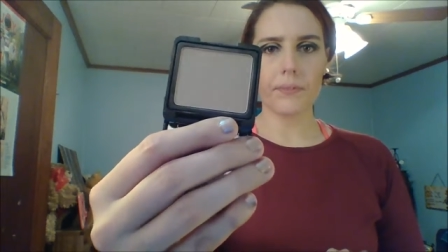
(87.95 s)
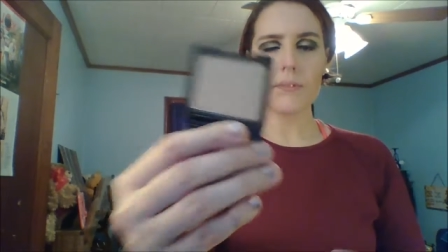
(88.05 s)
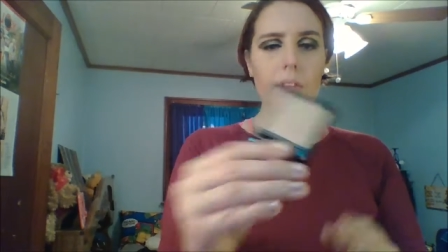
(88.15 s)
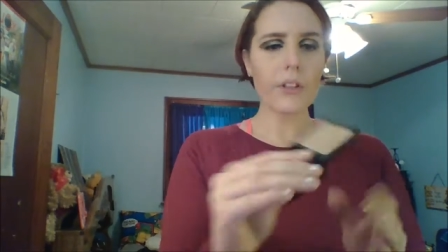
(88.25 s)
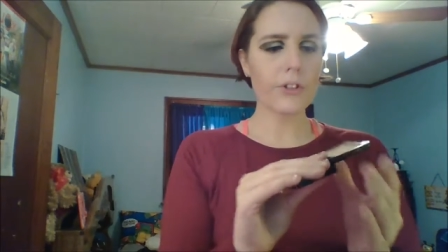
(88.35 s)

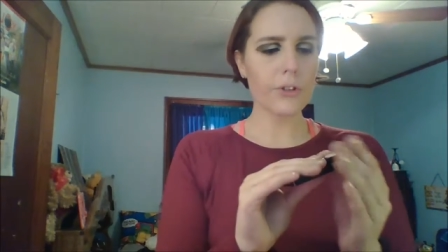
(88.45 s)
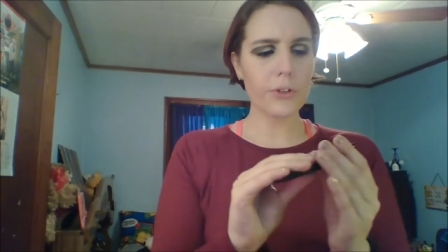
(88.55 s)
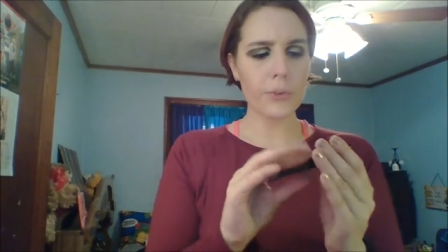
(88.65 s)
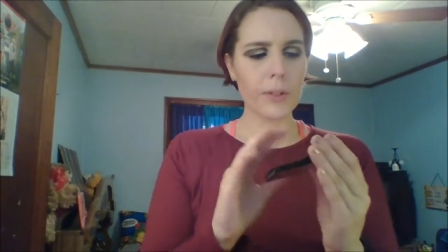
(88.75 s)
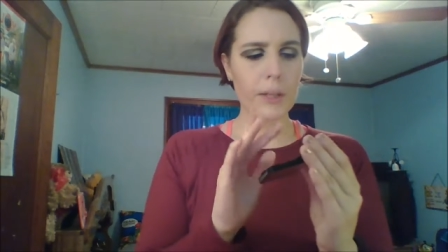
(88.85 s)
So it's
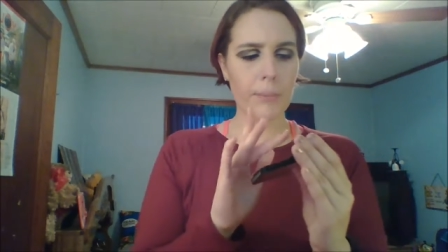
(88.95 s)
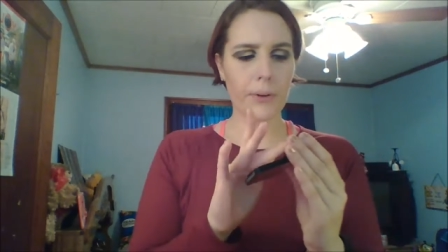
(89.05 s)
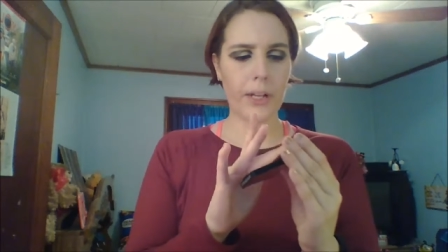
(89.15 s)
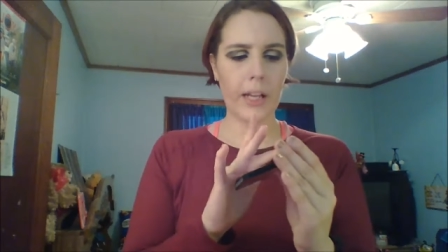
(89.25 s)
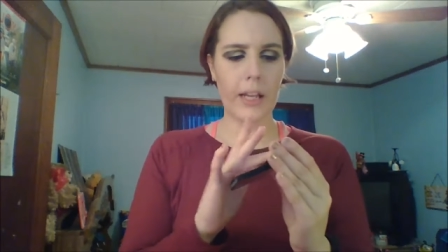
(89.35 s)
really
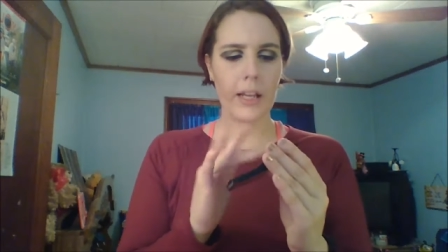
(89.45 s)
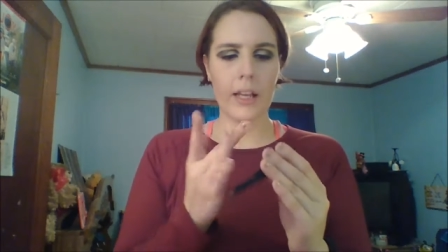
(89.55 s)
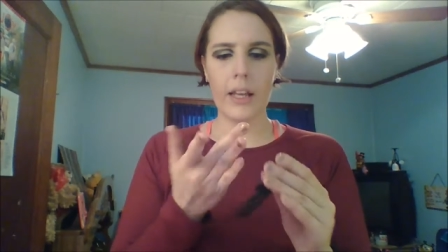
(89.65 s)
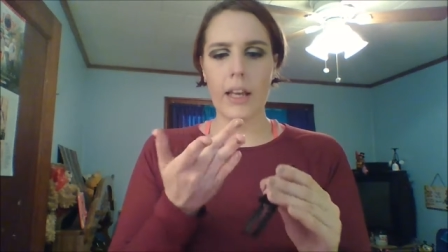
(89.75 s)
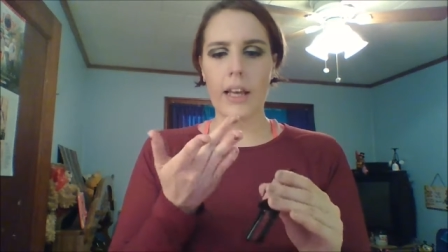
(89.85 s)
pretty.
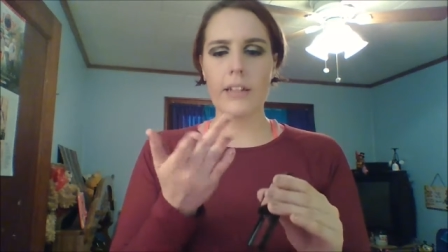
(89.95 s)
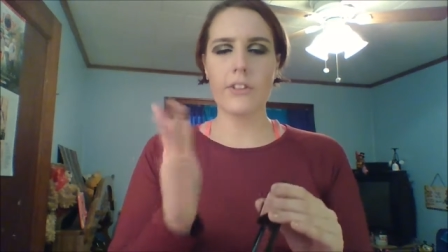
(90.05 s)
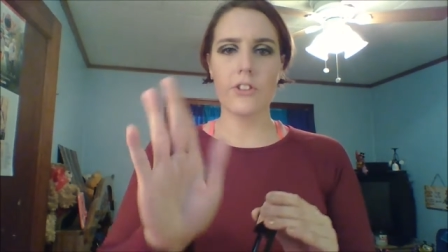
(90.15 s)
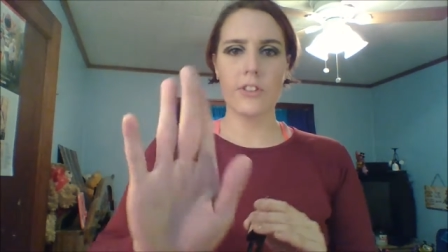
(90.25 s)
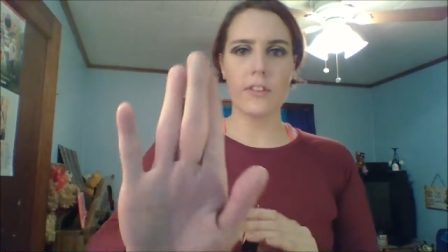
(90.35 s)
It's just
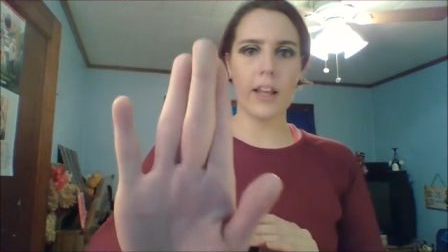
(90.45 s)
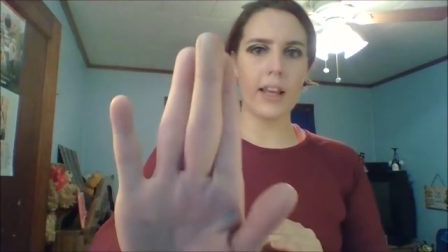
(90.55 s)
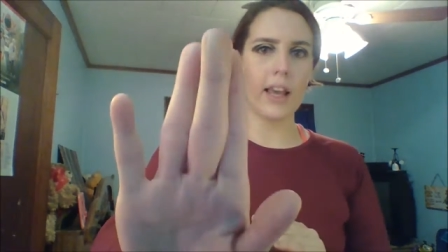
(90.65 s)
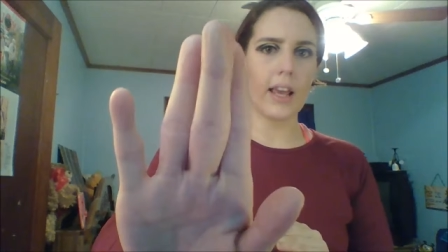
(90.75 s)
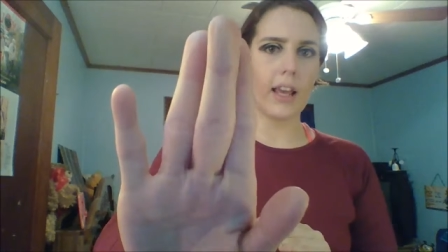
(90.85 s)
like
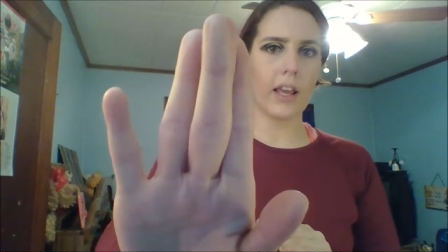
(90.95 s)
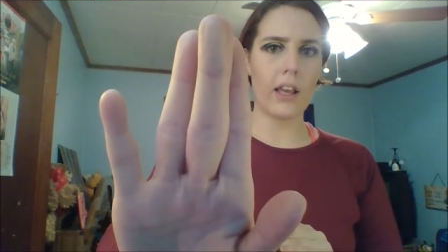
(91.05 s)
a